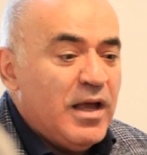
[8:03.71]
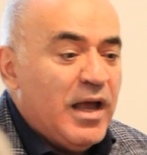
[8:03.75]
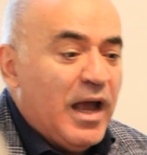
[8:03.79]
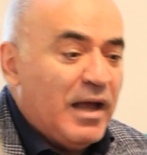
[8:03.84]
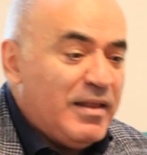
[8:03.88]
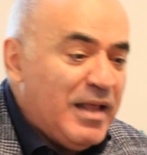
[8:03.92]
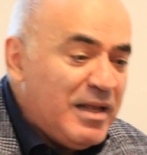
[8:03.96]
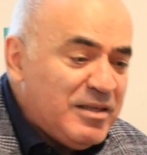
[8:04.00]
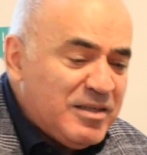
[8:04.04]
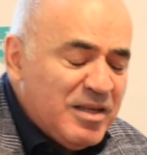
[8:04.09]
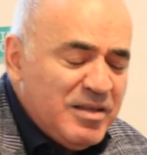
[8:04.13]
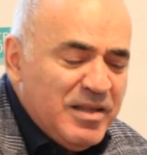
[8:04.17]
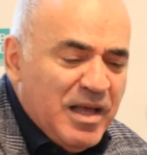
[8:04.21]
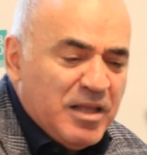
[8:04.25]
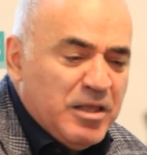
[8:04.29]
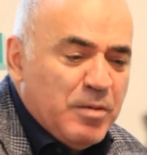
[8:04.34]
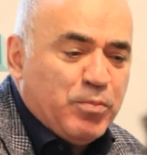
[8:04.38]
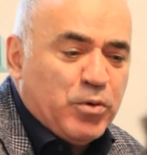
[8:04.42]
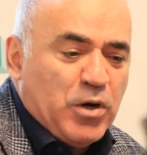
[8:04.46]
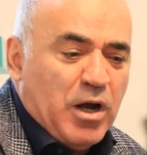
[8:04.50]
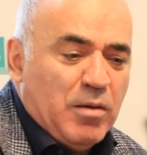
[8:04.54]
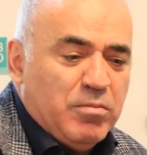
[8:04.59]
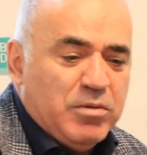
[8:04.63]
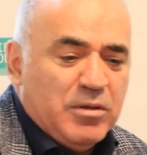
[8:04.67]
And that's another
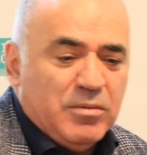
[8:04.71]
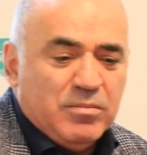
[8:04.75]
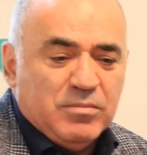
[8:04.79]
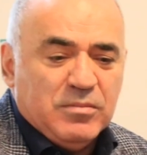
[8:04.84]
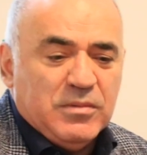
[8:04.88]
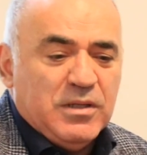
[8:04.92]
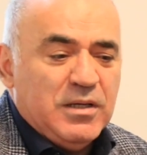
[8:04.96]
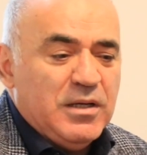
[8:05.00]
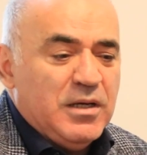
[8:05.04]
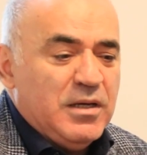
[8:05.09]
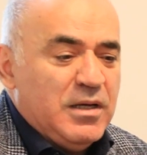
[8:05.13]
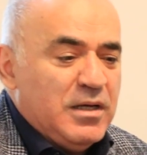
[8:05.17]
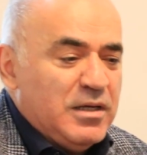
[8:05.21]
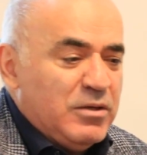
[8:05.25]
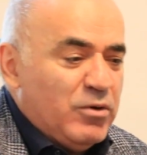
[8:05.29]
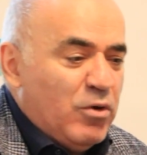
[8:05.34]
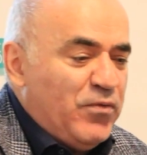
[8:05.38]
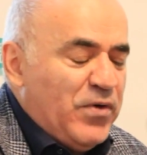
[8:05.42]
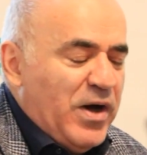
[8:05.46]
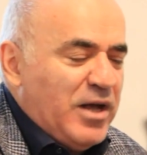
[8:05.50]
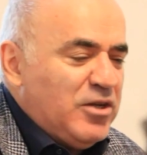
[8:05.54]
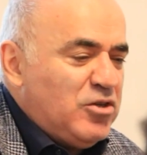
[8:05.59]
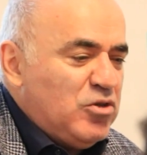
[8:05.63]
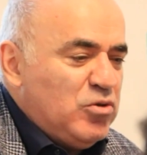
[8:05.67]
problem
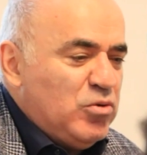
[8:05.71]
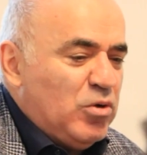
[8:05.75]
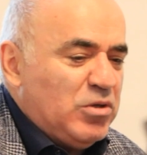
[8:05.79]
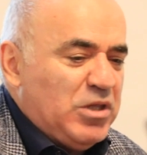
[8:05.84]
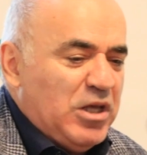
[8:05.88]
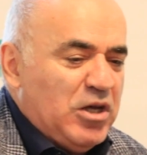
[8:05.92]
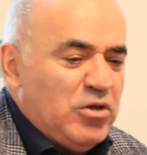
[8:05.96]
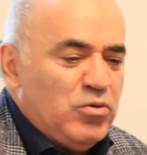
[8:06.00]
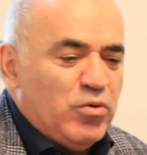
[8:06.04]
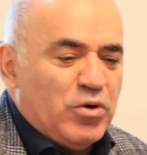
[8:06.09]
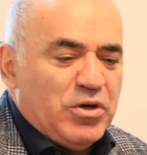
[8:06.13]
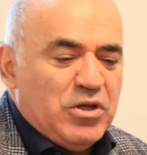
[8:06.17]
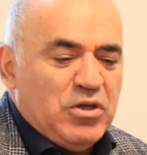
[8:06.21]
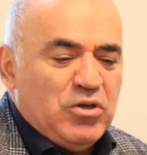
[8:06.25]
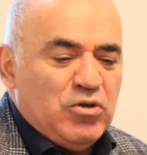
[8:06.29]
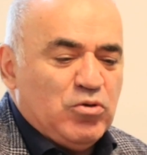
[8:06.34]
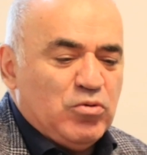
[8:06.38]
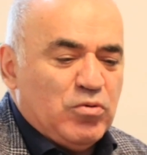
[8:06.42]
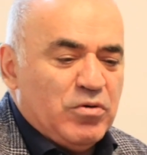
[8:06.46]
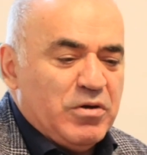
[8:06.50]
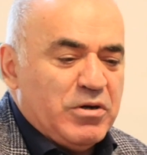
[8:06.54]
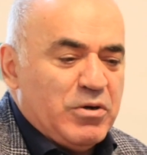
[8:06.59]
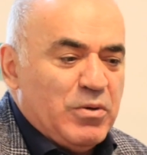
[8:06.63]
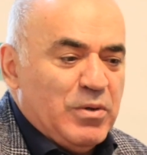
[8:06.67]
of us not ignoring
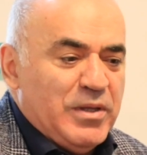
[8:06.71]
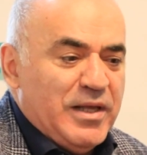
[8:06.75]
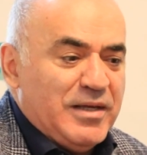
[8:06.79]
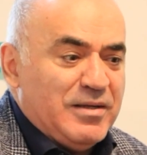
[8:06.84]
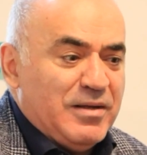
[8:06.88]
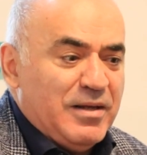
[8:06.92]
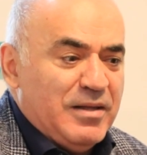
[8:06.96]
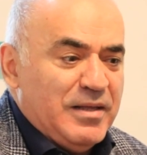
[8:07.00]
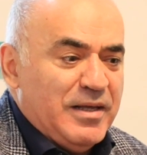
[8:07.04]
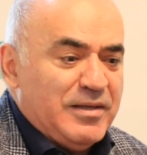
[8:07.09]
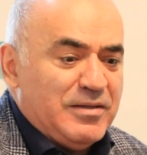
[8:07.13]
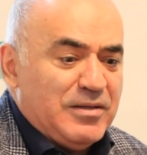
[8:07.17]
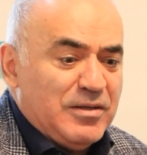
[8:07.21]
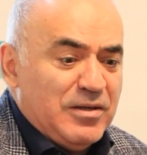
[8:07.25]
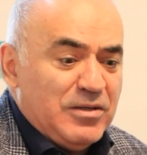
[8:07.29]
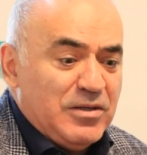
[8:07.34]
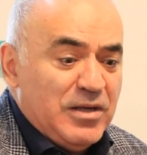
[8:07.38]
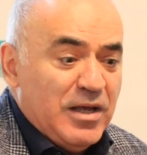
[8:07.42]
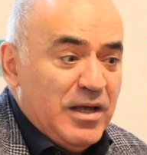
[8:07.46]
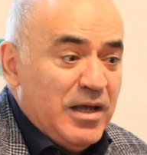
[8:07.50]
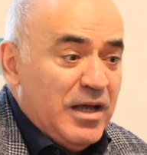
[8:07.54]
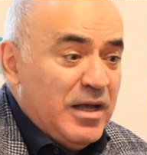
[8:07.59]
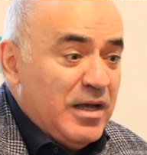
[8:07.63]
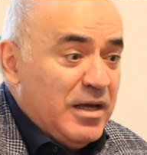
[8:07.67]
historical lessons.
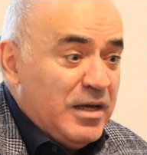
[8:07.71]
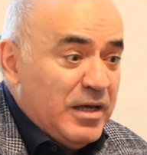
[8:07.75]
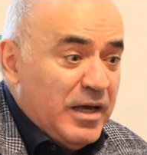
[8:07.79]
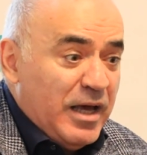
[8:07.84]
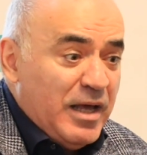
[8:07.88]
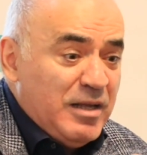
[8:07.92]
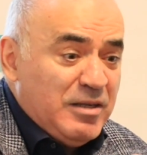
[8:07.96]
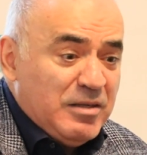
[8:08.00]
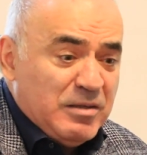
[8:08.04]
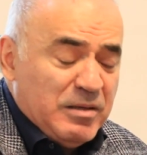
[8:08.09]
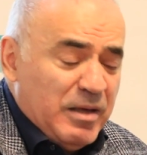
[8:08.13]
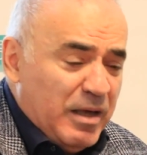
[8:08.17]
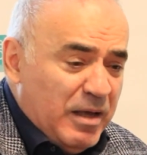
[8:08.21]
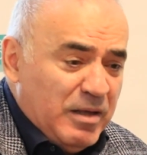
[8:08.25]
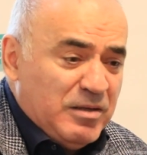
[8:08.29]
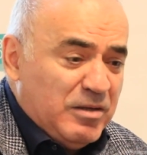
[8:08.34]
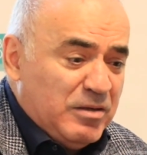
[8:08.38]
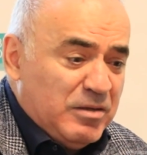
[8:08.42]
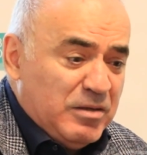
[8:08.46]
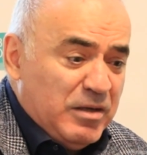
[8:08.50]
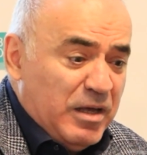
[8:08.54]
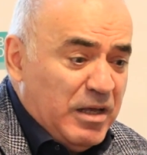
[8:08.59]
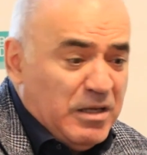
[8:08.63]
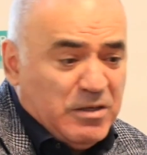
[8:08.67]
It's
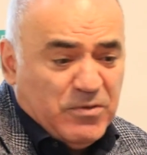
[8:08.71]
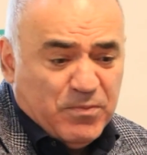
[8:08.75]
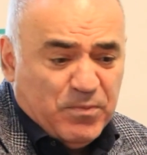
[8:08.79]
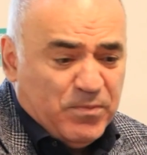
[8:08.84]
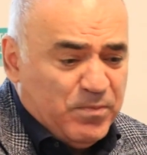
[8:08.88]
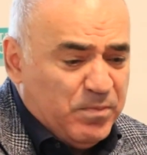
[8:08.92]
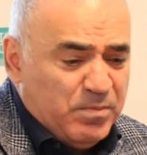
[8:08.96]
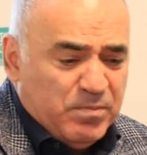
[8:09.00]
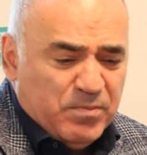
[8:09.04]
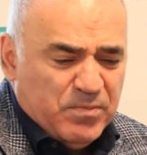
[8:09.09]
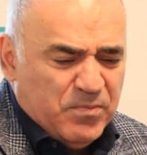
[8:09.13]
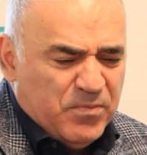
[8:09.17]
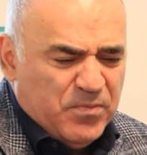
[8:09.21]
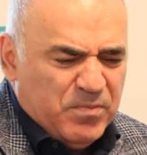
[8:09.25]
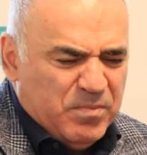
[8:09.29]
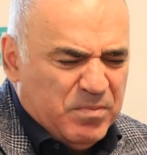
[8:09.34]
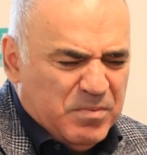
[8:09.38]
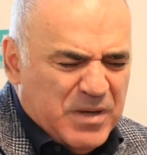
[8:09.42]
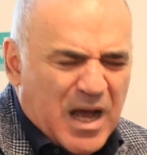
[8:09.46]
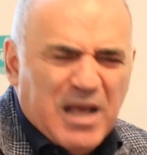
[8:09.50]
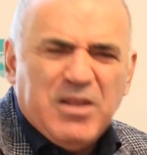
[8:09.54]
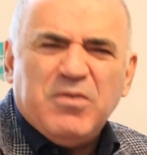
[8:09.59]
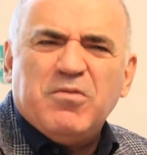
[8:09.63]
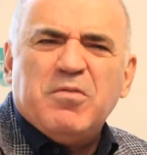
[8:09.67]

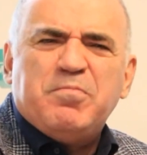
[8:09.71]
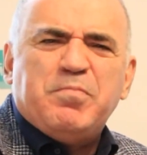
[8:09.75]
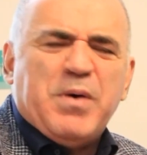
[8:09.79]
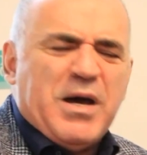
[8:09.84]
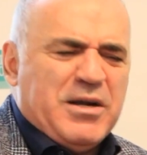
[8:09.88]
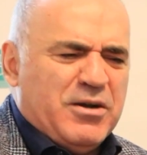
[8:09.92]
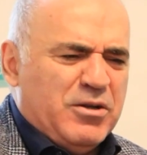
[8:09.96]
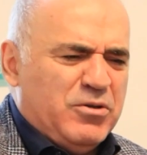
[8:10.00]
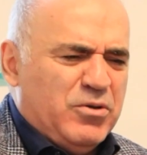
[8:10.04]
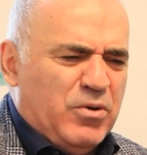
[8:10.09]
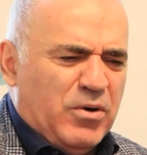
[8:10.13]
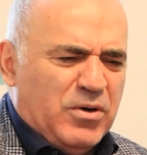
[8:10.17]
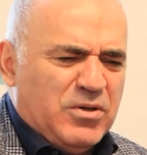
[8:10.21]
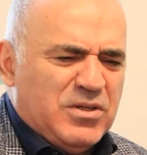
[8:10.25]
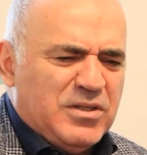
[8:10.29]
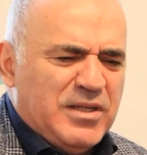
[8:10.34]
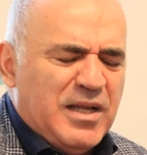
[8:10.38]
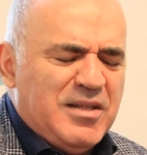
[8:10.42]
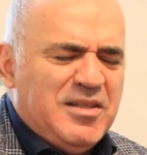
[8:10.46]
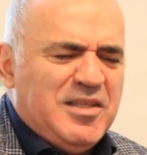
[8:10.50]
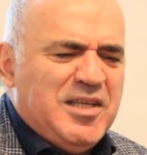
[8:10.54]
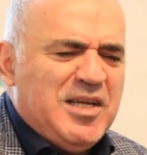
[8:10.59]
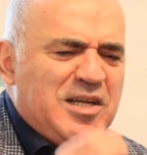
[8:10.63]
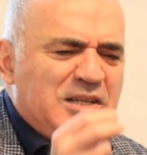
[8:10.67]
kind of a paradox
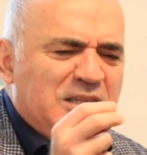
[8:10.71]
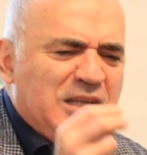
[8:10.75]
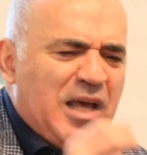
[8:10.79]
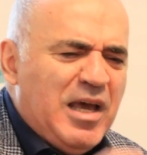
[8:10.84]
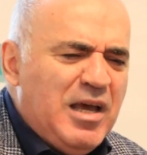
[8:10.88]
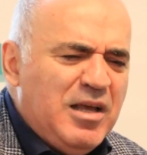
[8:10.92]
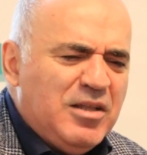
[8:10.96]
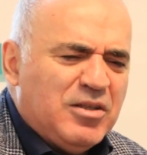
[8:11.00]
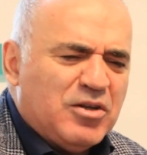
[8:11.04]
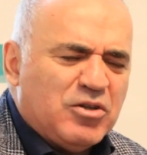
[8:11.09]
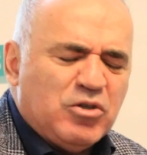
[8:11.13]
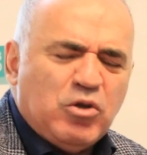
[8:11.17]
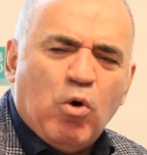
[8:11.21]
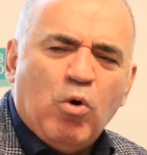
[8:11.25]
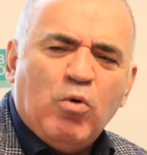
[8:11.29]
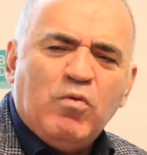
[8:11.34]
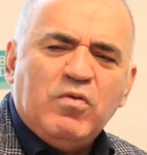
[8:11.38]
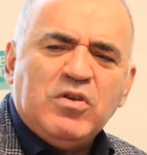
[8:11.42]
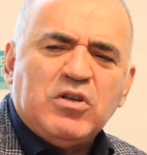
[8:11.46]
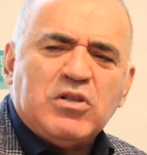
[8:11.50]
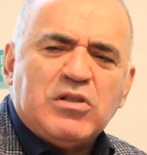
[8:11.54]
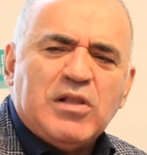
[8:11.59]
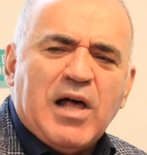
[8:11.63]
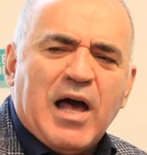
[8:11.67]
that dictators, they
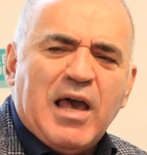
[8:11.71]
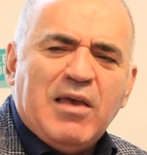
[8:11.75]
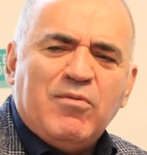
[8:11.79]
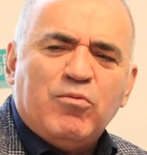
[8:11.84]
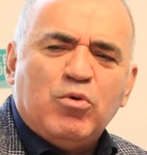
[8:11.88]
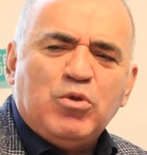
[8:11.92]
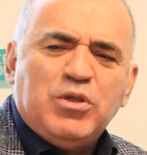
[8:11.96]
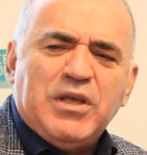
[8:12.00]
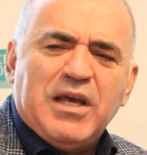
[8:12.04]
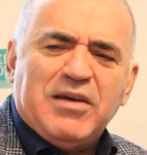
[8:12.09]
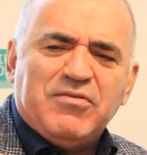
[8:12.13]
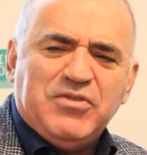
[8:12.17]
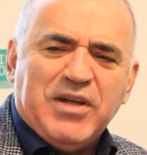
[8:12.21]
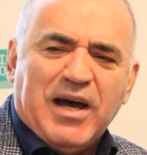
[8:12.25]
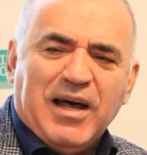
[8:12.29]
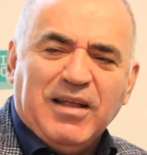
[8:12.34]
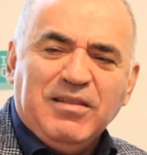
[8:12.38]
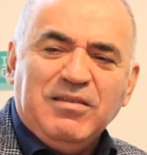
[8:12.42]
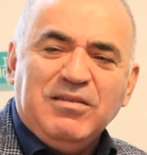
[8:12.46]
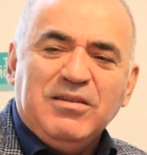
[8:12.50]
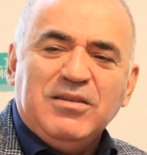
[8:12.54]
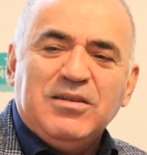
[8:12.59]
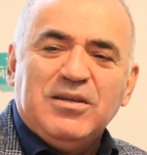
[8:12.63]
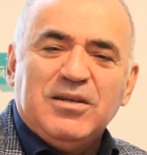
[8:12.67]
always lie what they have
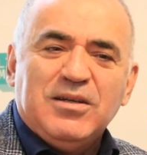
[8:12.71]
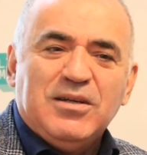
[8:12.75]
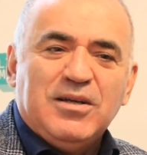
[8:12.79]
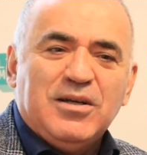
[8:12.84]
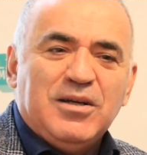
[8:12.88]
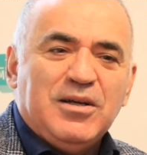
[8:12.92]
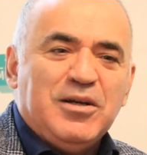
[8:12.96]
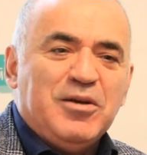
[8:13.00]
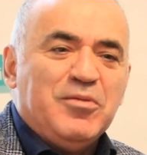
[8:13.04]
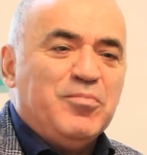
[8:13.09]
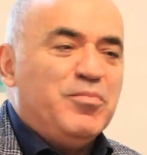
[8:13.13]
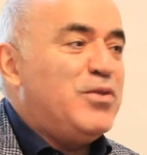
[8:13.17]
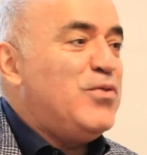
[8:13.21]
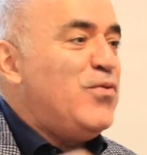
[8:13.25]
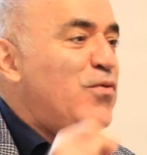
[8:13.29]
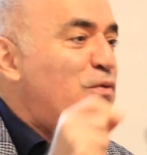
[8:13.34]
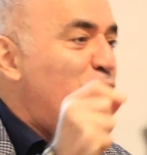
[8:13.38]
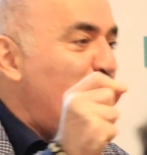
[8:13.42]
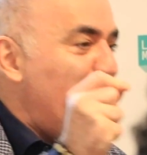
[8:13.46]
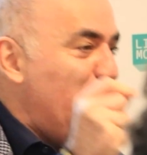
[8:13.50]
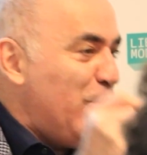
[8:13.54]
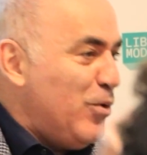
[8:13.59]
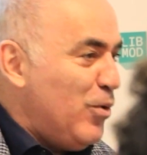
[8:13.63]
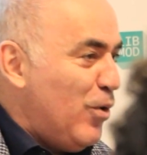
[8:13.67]
done, but
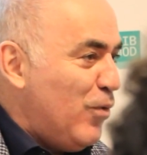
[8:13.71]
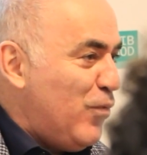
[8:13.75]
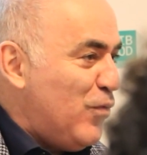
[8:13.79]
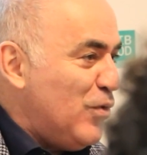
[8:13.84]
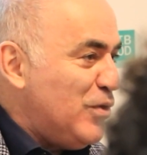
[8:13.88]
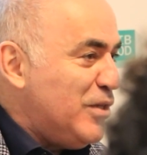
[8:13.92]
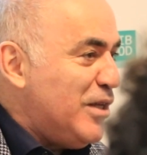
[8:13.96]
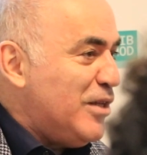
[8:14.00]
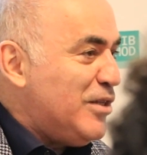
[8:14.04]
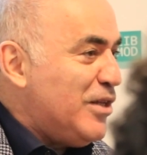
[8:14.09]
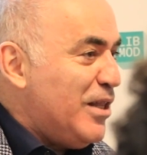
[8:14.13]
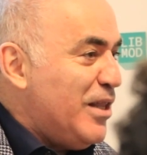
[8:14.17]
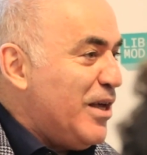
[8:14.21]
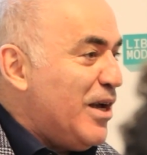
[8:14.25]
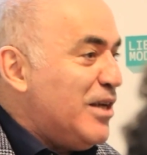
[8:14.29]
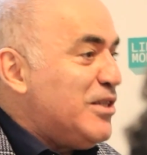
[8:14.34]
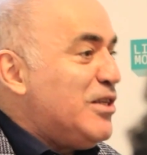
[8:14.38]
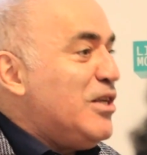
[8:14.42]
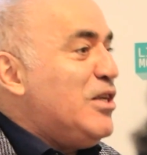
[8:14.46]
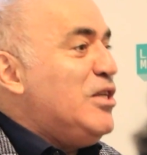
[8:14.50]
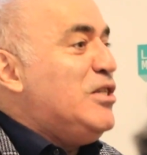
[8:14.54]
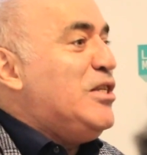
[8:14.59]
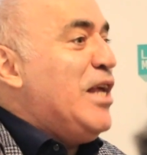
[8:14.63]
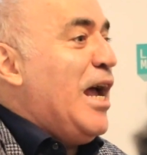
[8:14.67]
very often they're telling
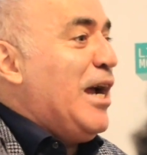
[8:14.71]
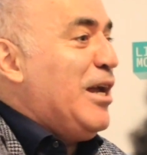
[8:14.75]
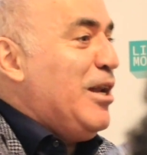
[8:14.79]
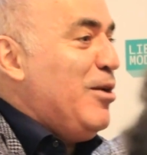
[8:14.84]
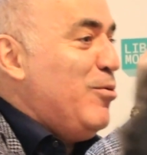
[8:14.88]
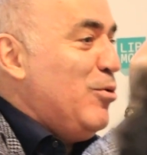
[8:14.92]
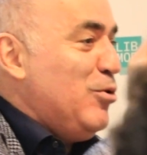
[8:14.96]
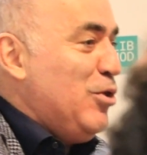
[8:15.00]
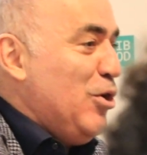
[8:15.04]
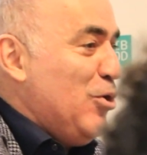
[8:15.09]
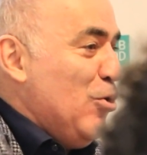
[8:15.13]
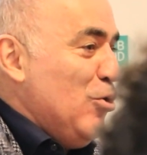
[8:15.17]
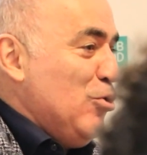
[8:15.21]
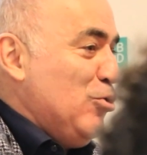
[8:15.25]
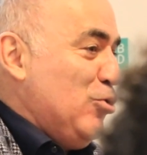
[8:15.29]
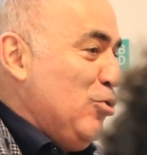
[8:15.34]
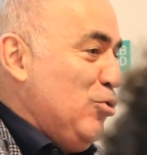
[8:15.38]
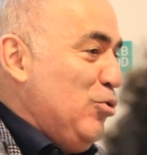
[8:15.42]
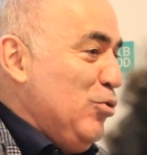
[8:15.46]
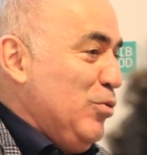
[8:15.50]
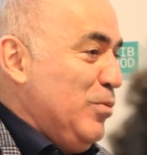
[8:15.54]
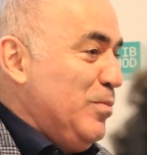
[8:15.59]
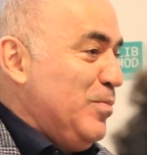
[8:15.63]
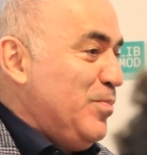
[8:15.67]
us exactly what they're going to
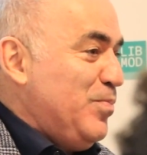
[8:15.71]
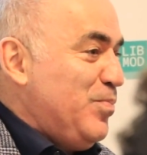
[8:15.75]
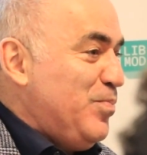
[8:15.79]
do.